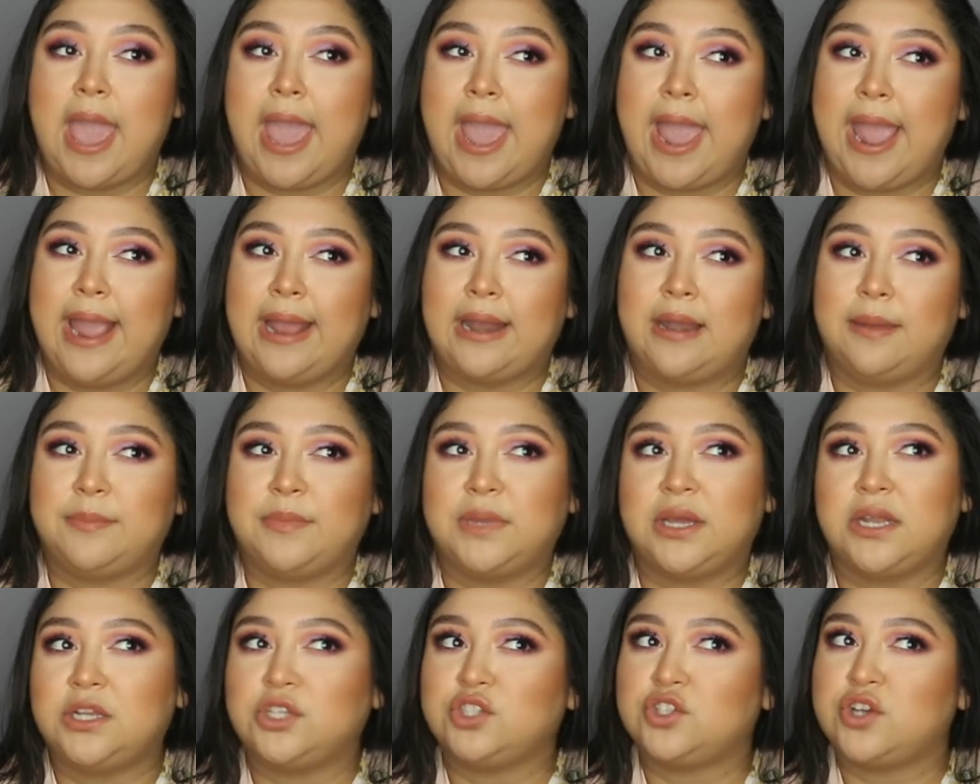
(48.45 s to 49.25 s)
and I'm
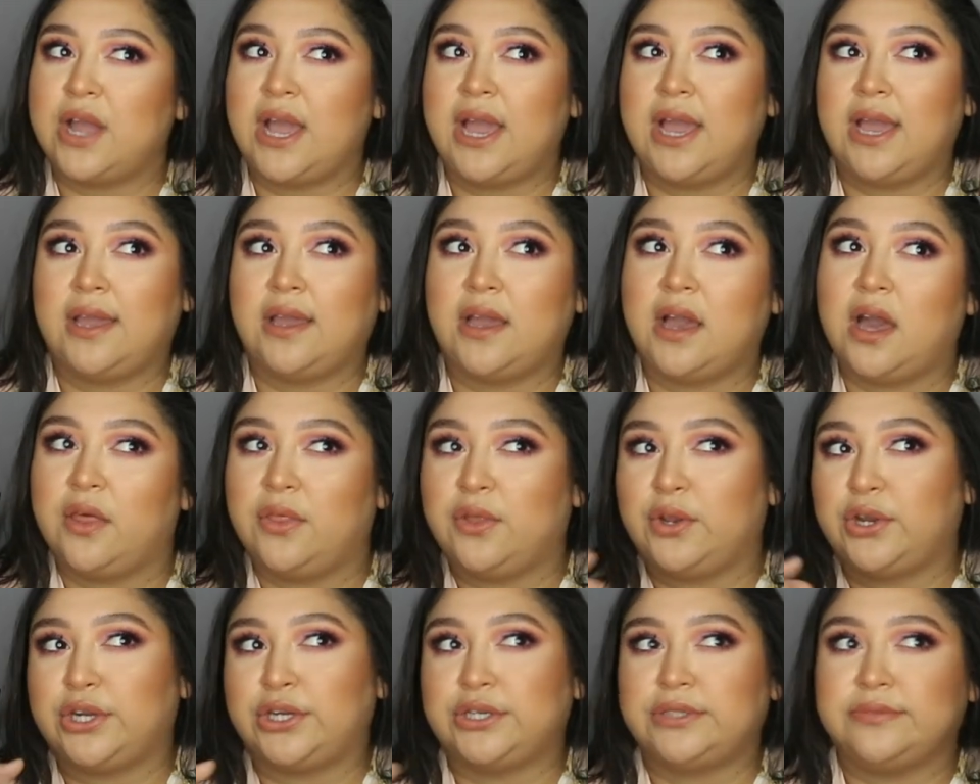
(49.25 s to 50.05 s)
gonna try
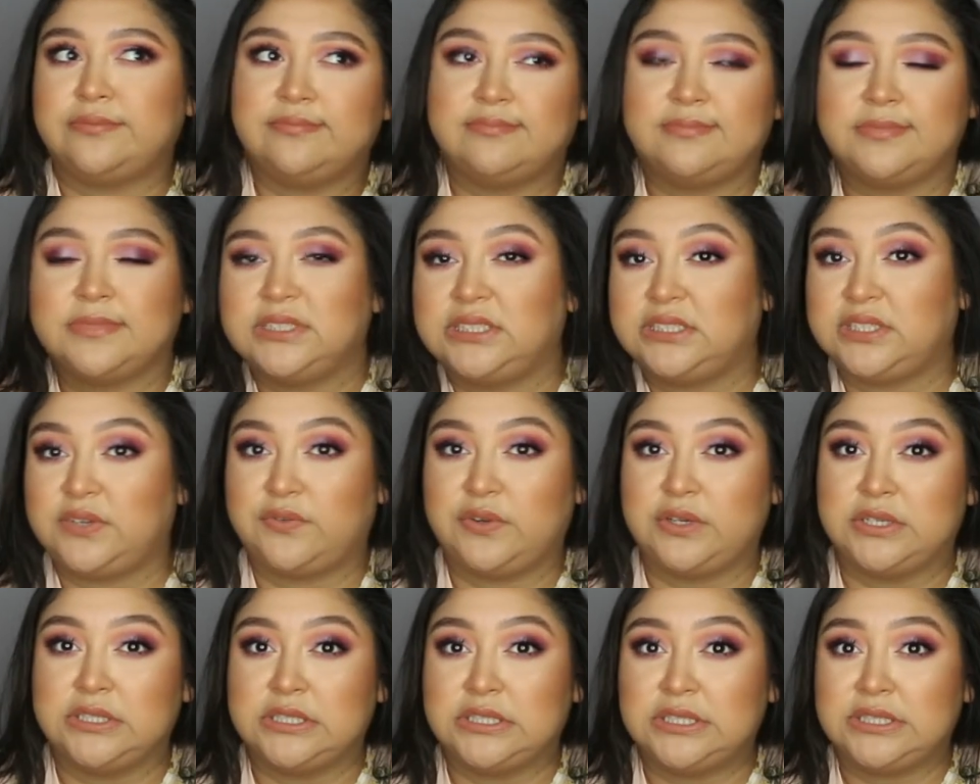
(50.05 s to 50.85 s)
other
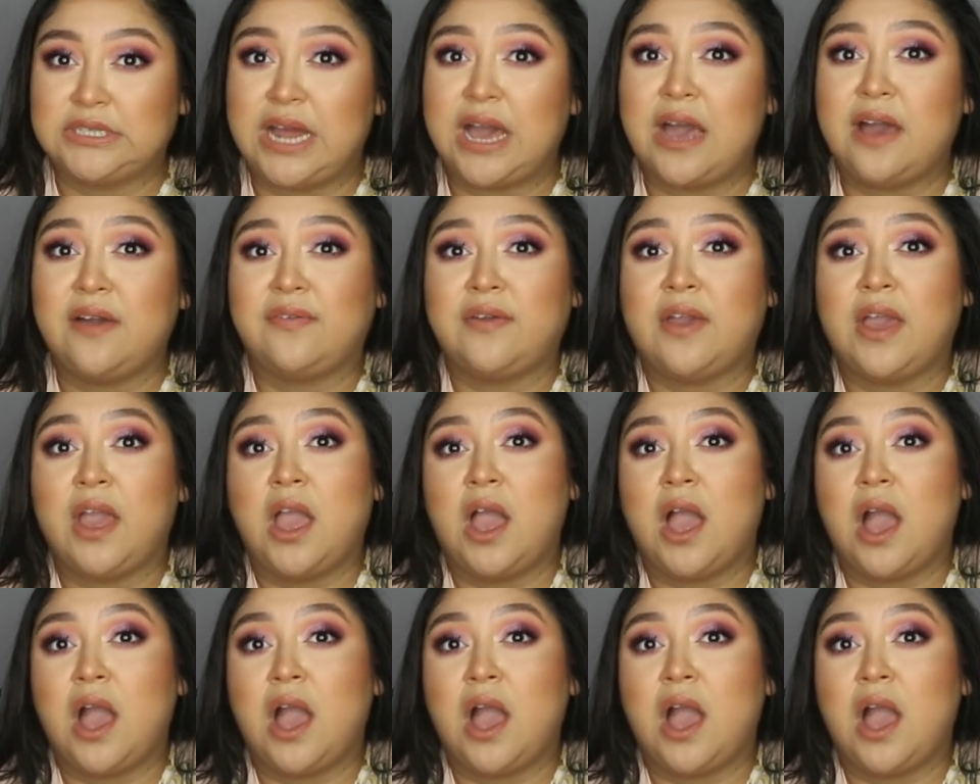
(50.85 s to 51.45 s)
different stuff.